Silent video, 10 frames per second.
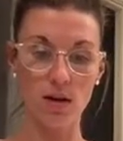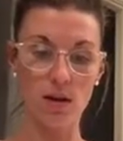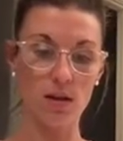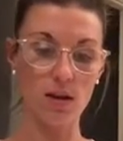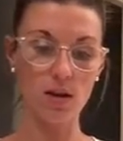
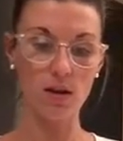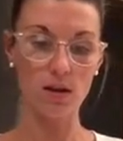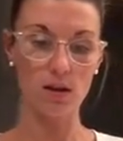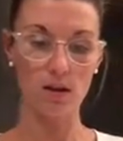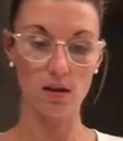I think.
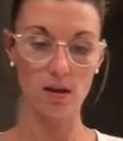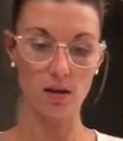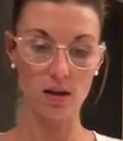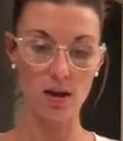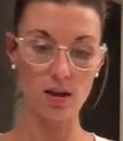
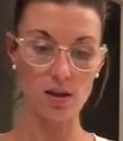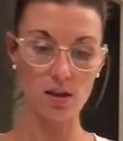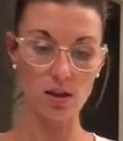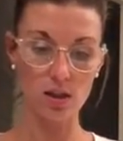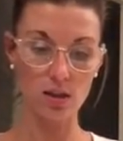And this
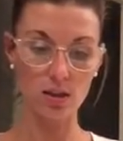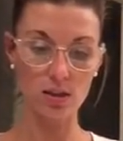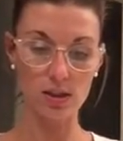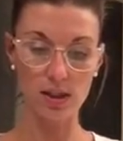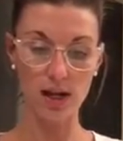is just a
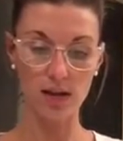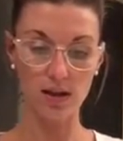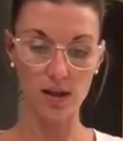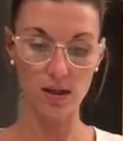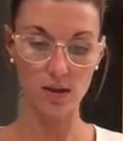little
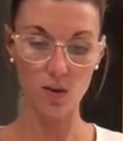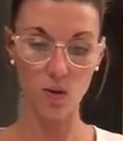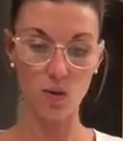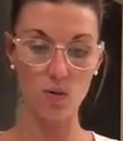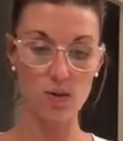stand that
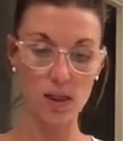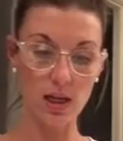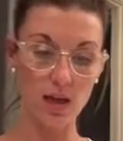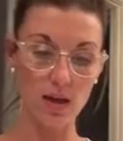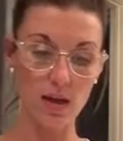holds
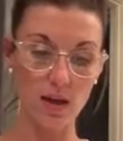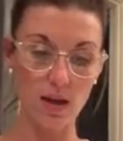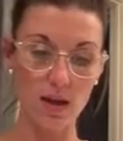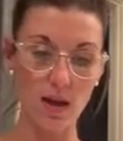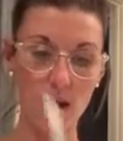it,
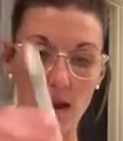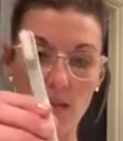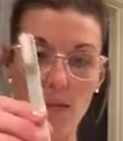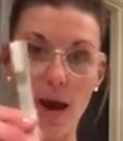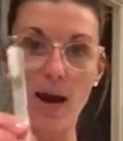
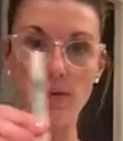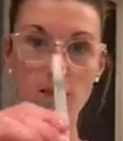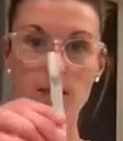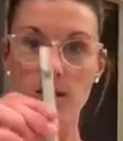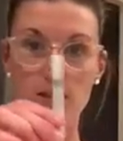and the
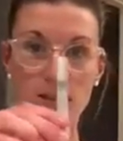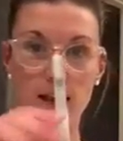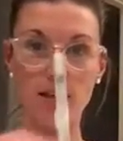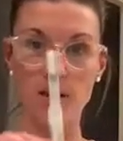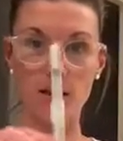battery's
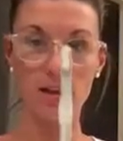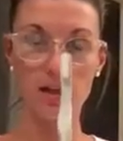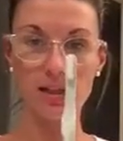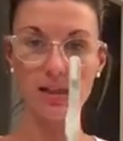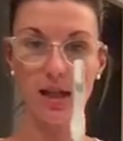inside here,
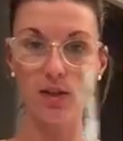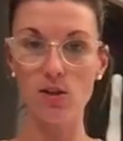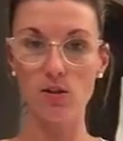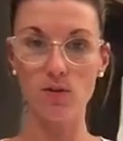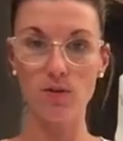and they send
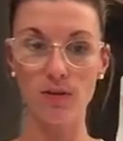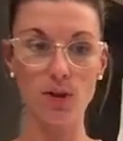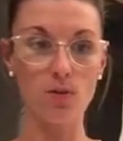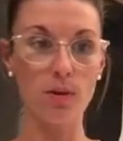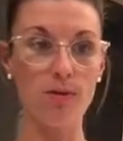you for
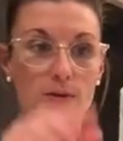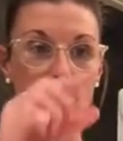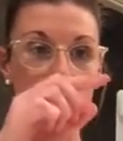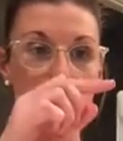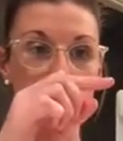your
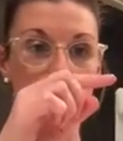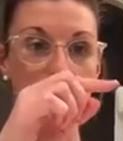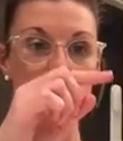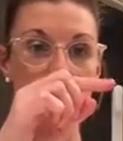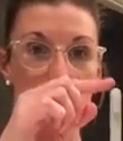refills
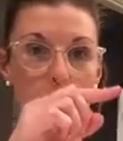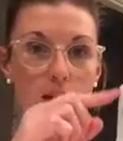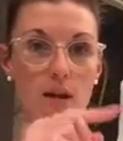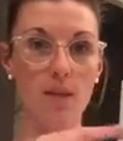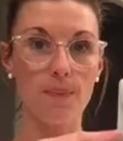
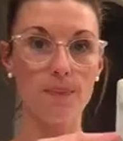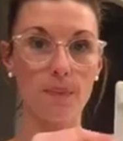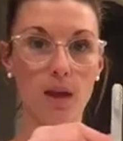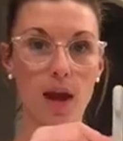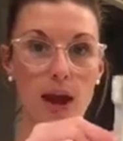the
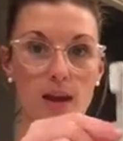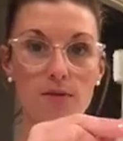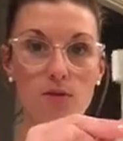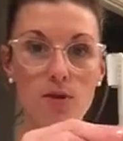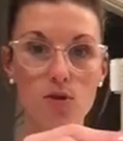head
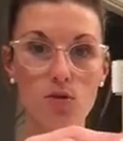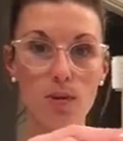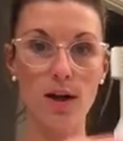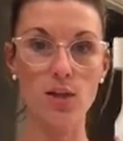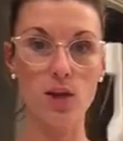of the
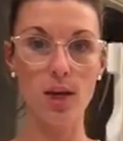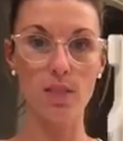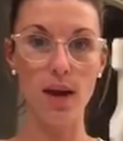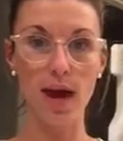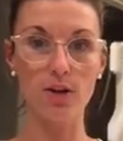toothbrush and a
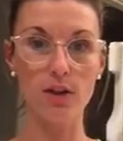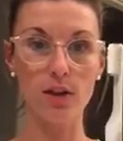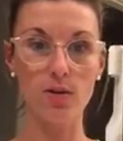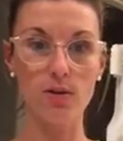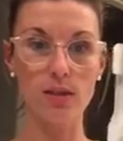battery
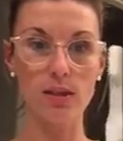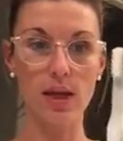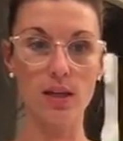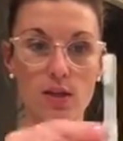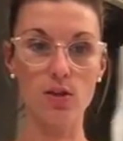that goes
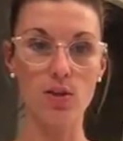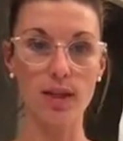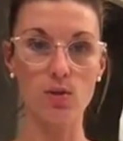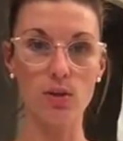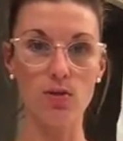inside here. So
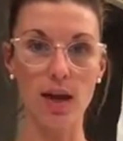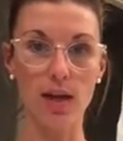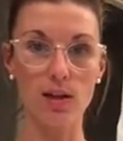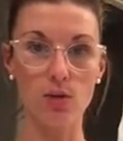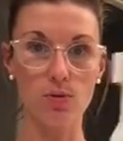that's what you
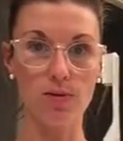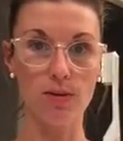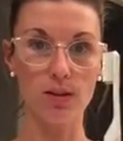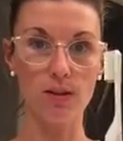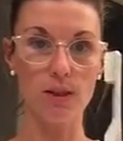get in your
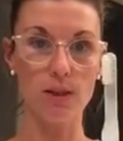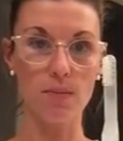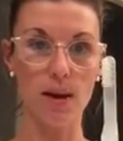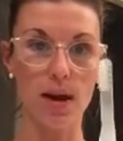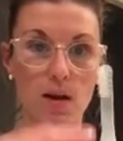refills in
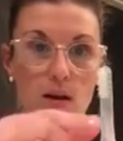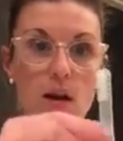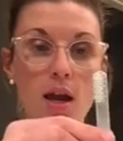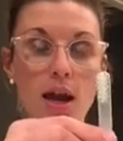the mail.